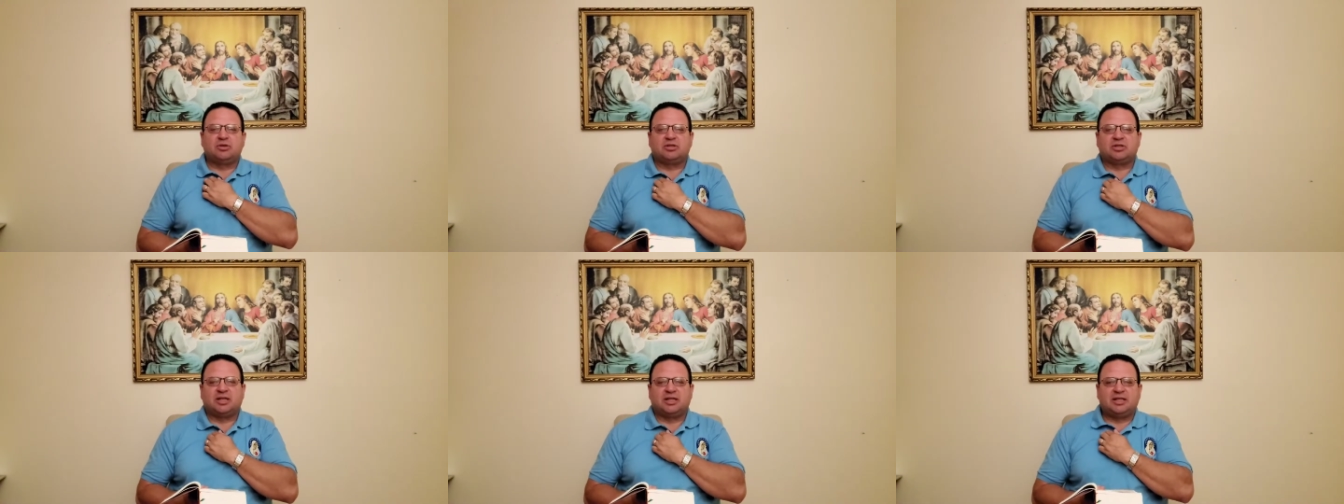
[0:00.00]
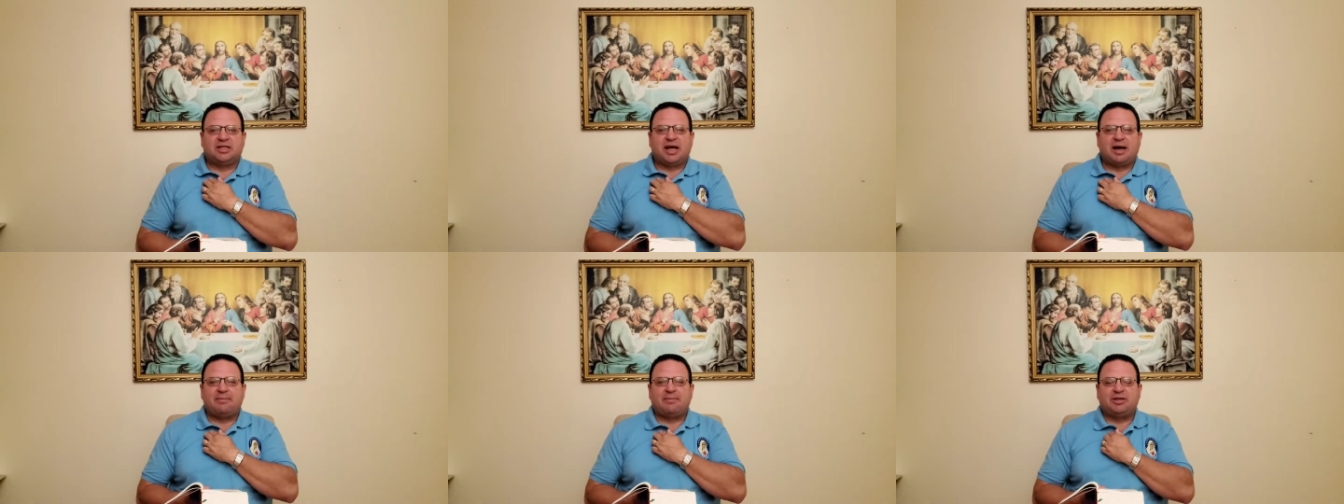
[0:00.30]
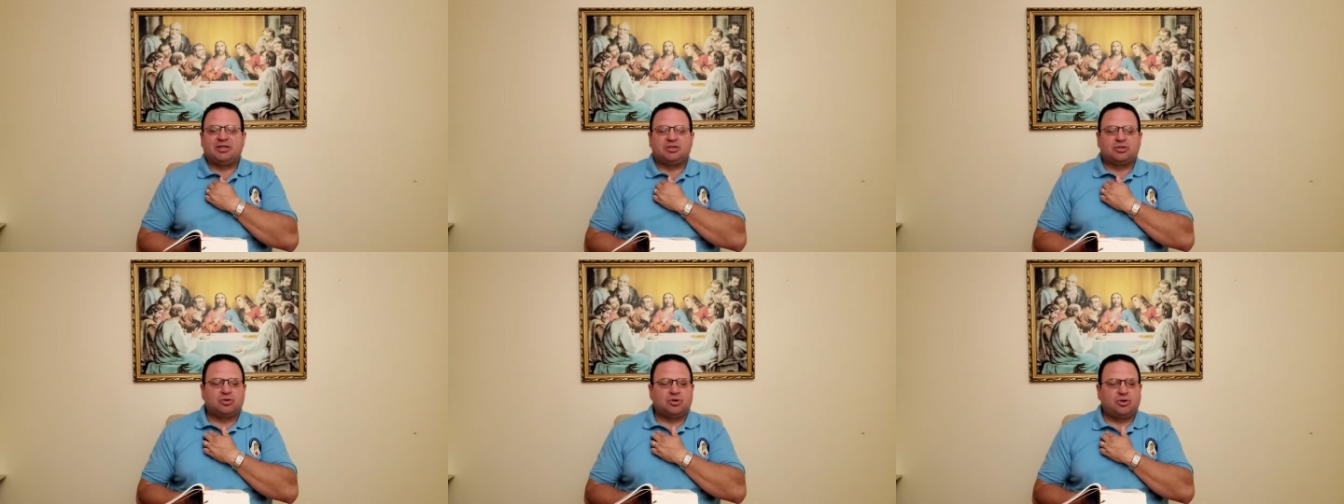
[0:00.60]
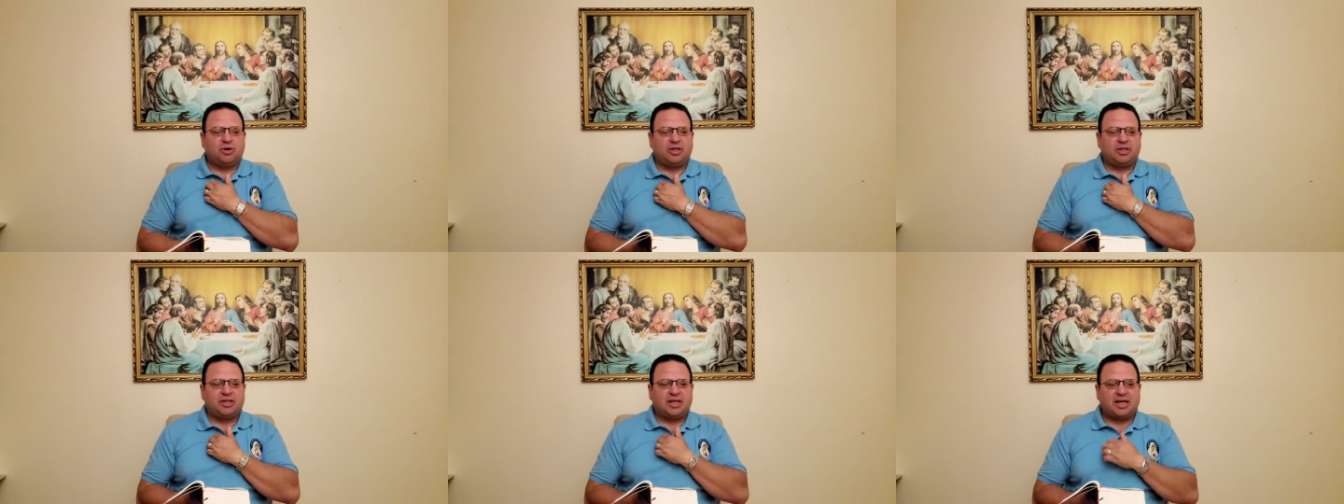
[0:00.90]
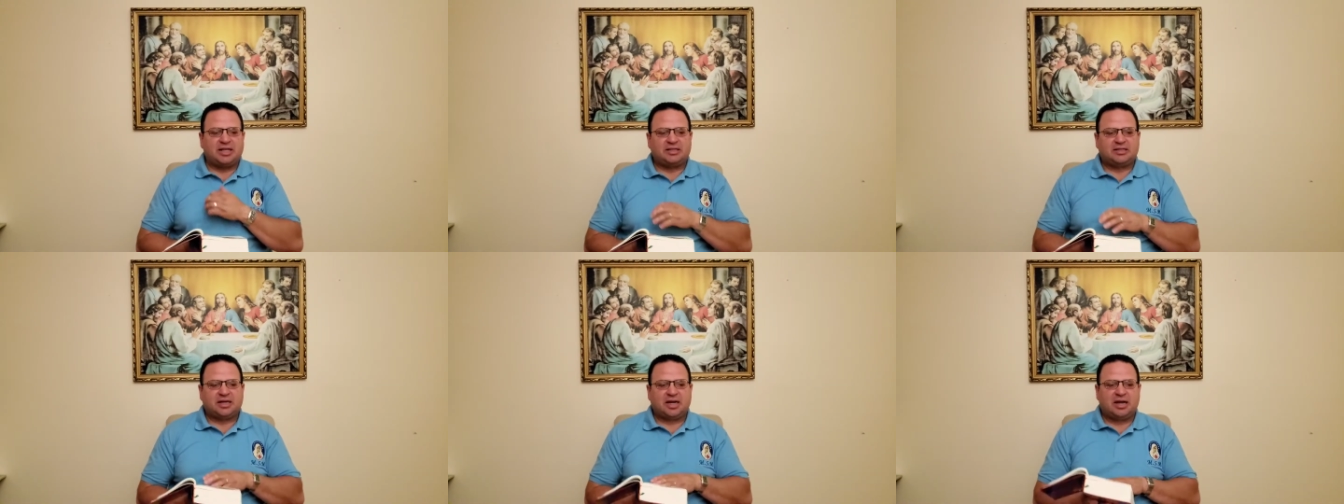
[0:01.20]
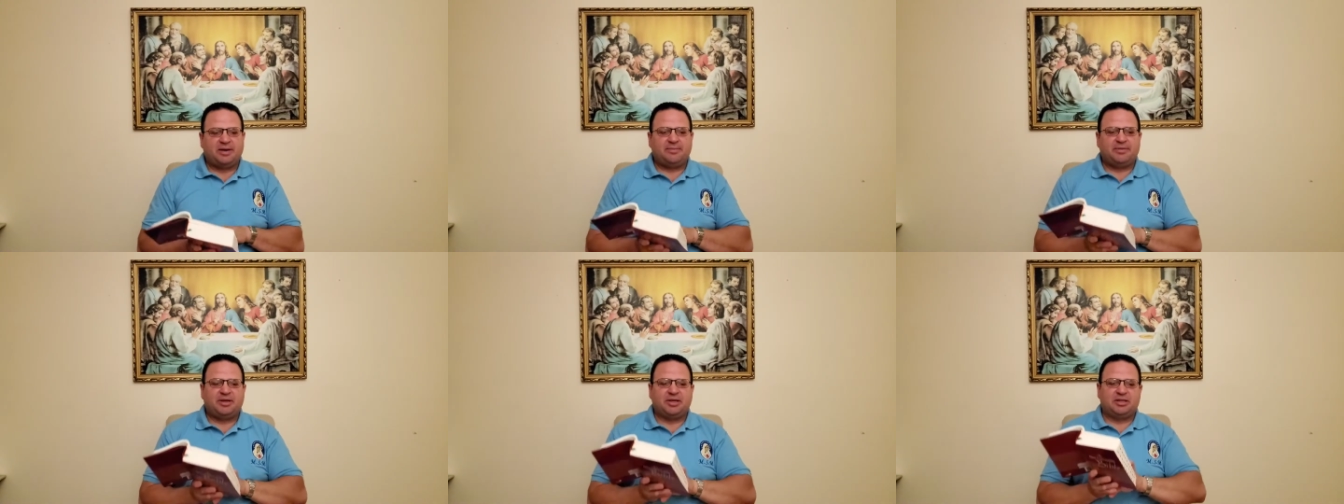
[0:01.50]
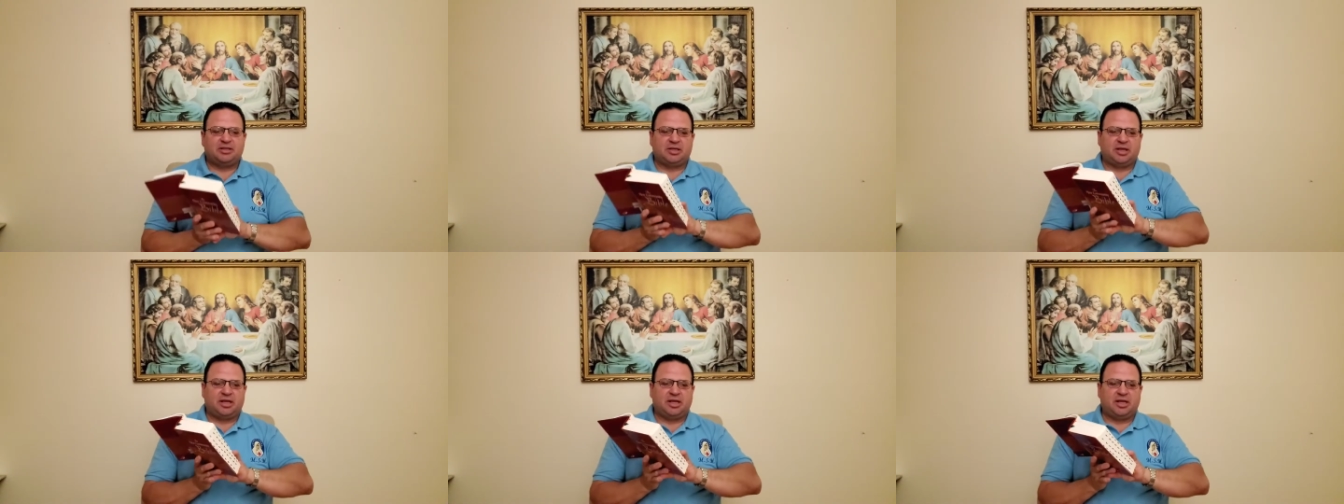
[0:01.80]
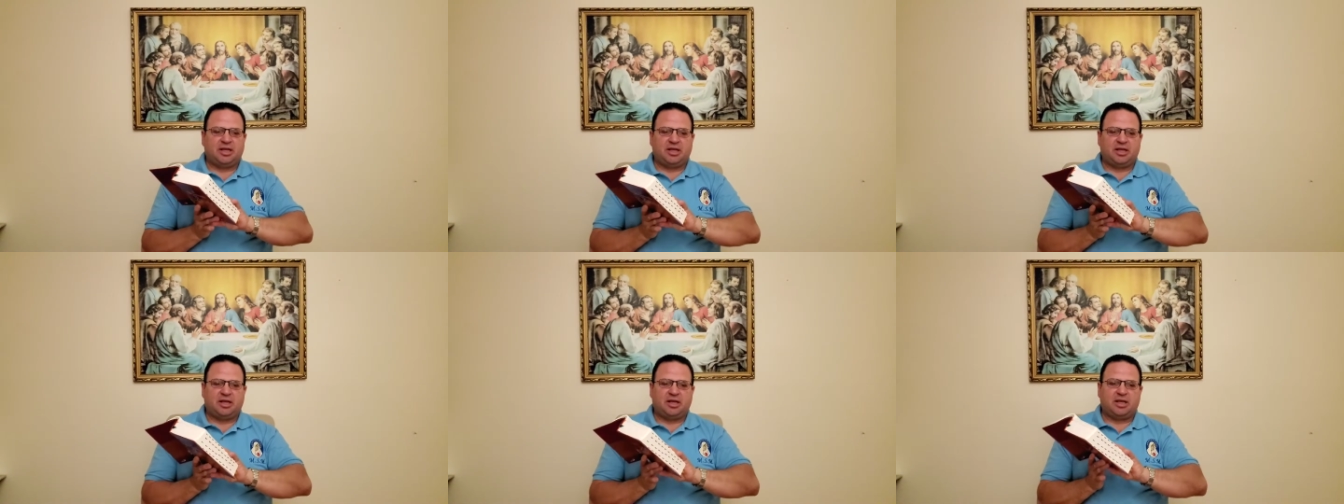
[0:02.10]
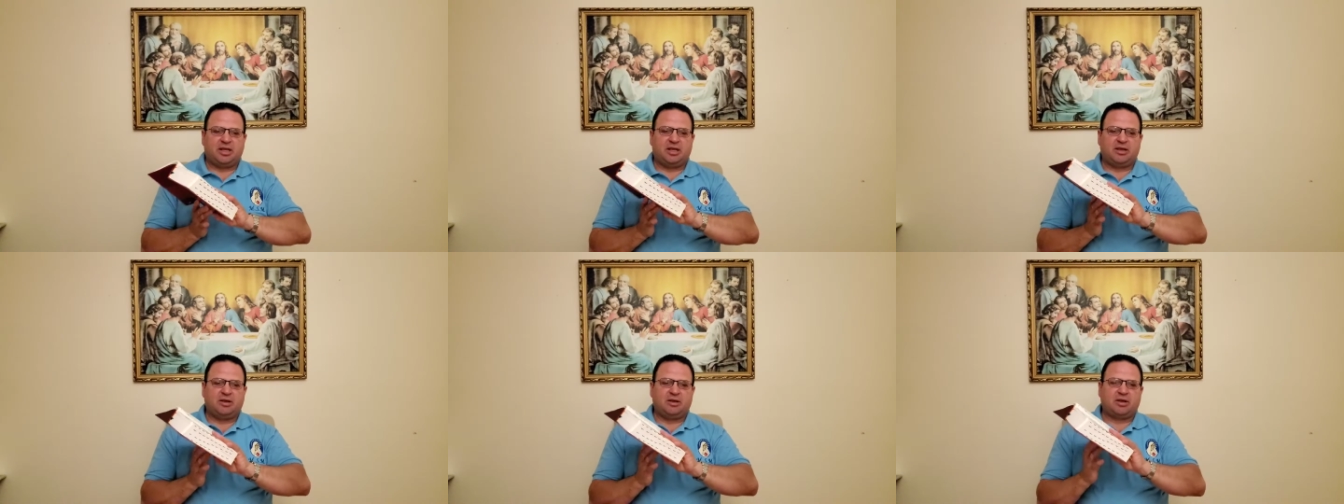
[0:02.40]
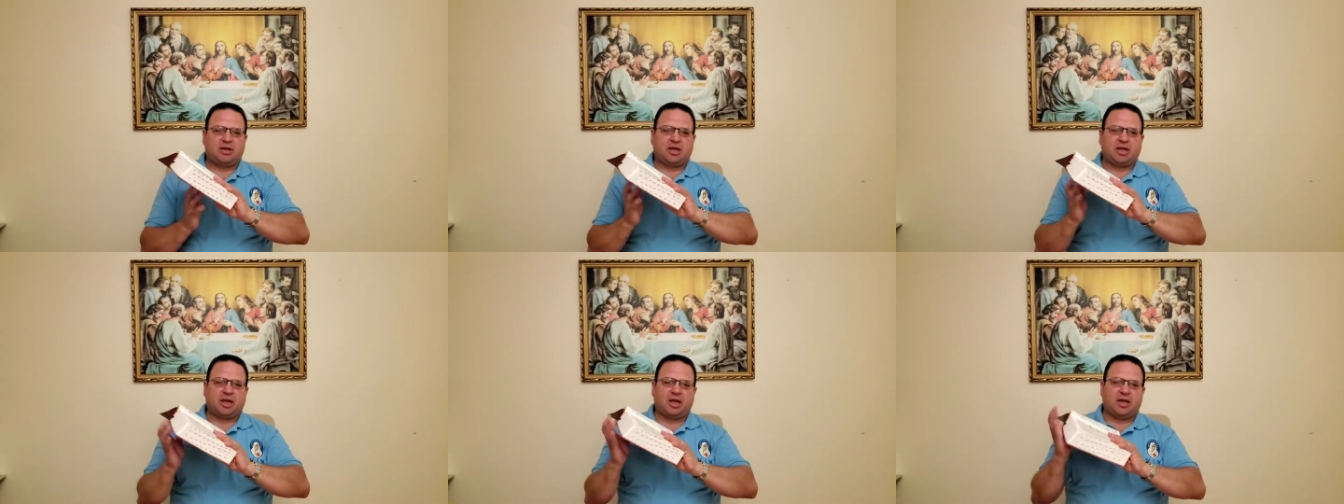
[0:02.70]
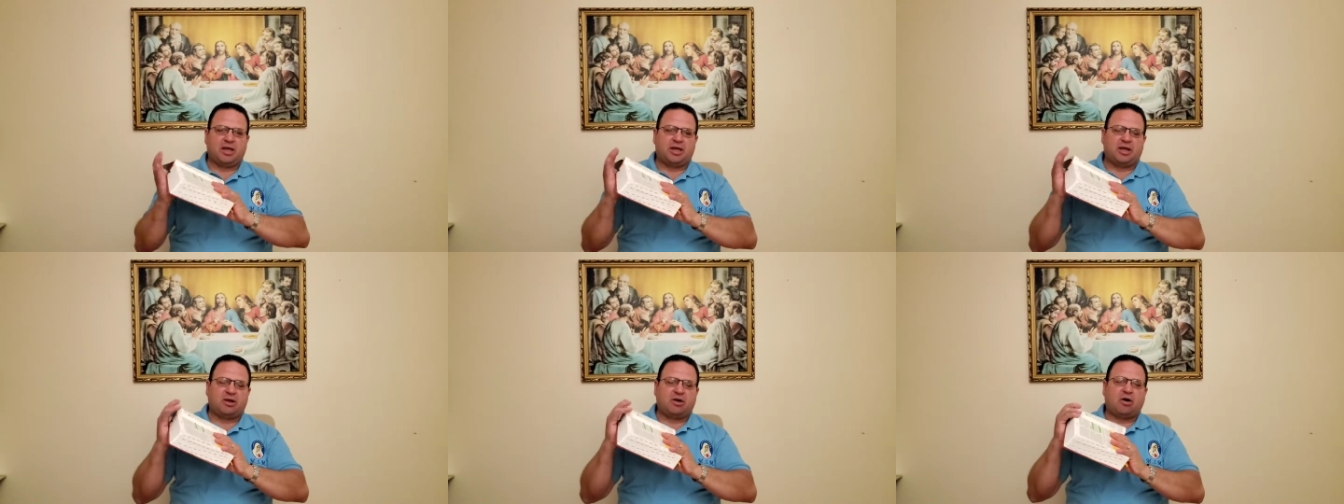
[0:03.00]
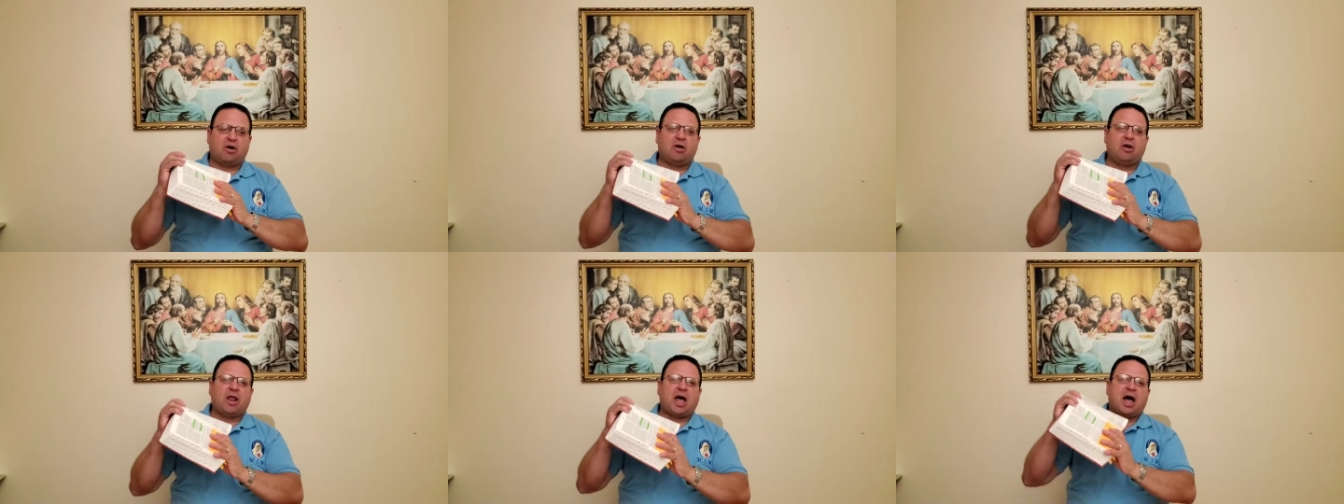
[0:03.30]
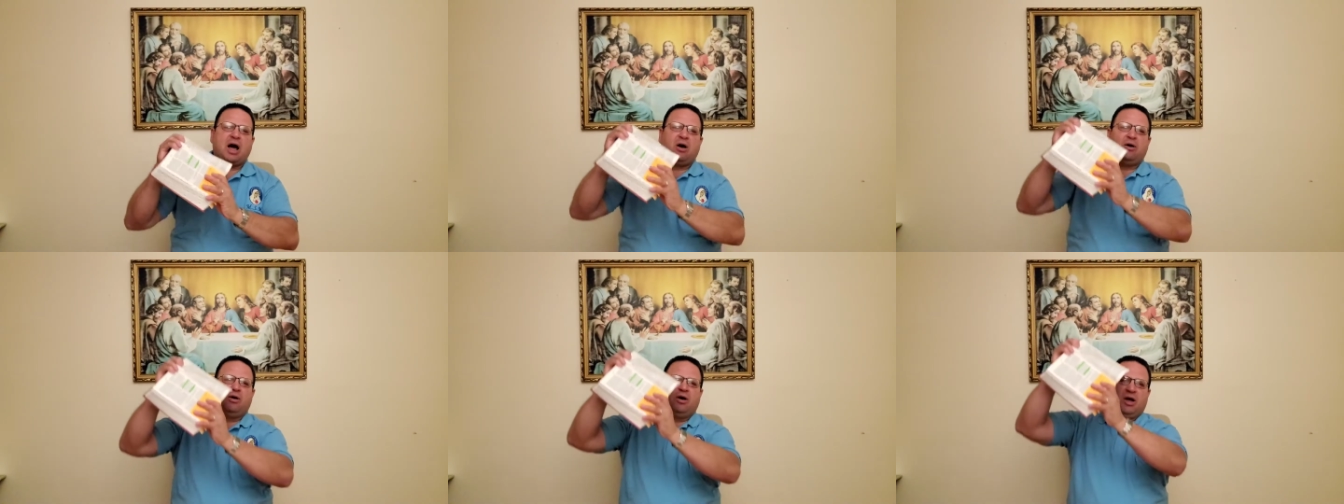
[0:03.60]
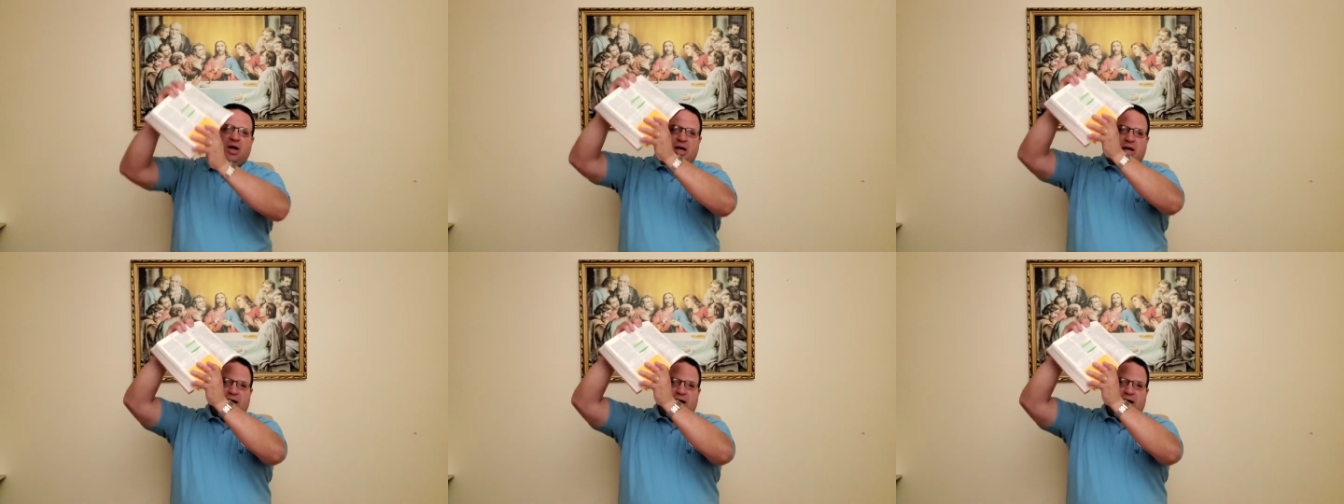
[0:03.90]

San Damaso, at that time, he called out